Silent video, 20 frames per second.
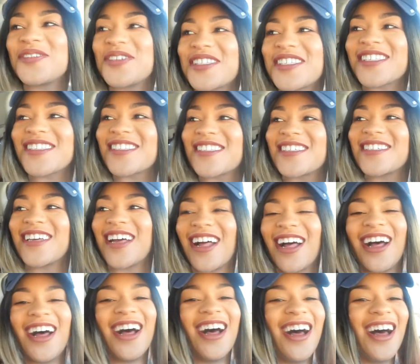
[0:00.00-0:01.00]
Oh shit. Do
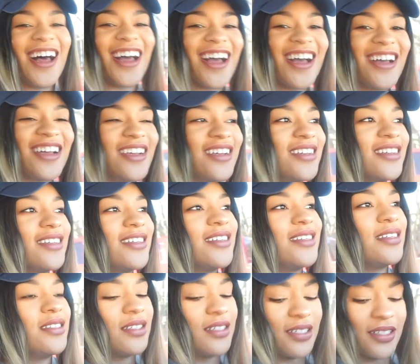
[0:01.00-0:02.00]
you ever get pre-sun?
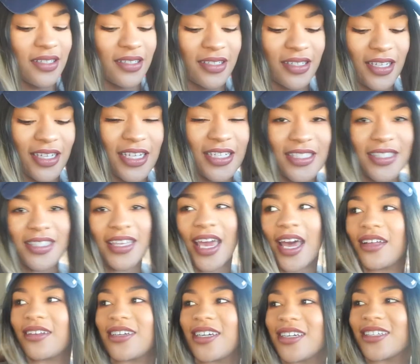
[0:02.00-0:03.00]
It's
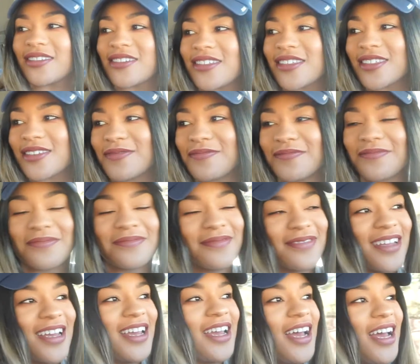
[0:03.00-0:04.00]
Callion's. Oh.
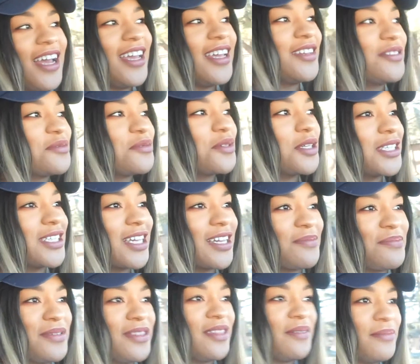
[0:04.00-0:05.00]
I woke up
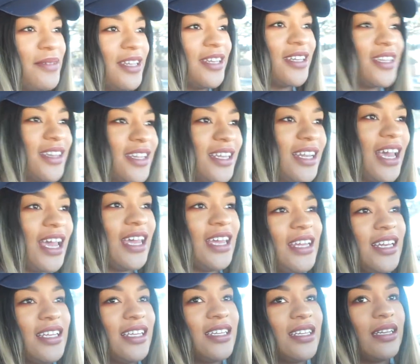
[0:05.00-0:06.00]
in the middle of the night and
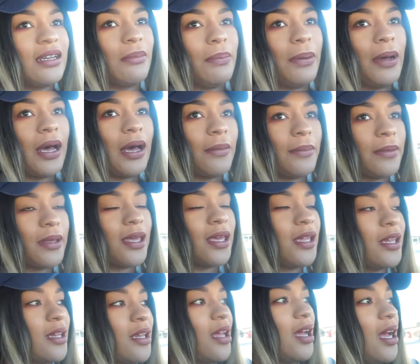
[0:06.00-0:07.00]
needed a pop
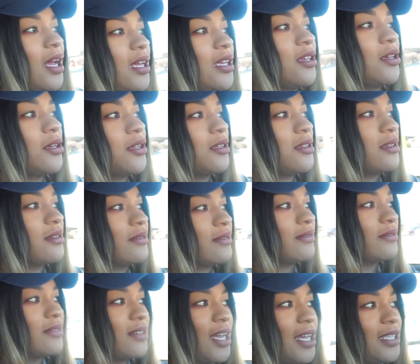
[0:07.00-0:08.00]
and I couldn't
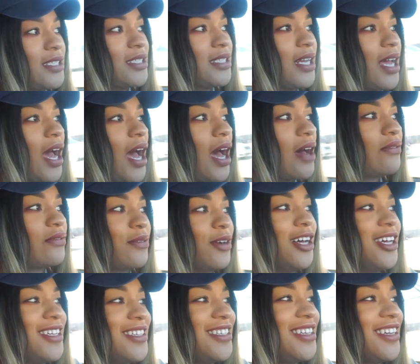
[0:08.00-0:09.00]
I didn't have
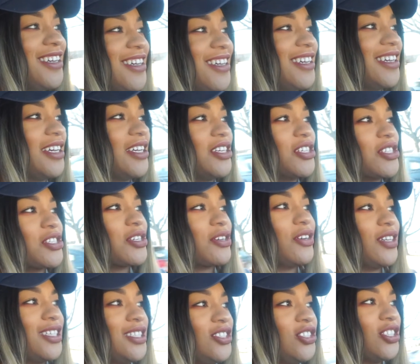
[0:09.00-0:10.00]
one. So you drank it? So
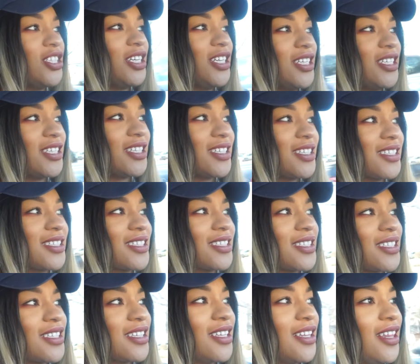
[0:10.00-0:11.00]
That's I drank
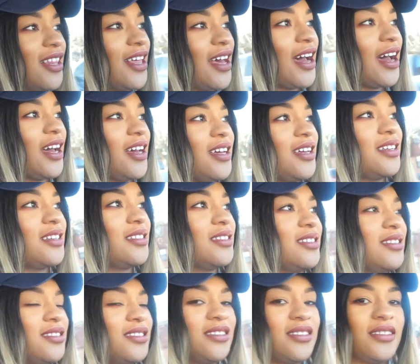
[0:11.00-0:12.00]
good. that. You
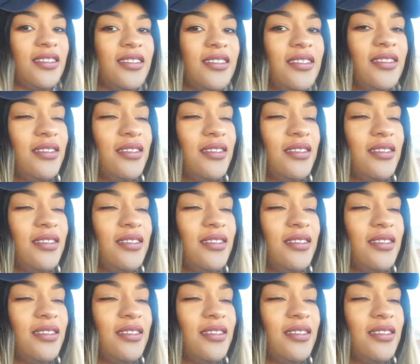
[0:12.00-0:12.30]
should.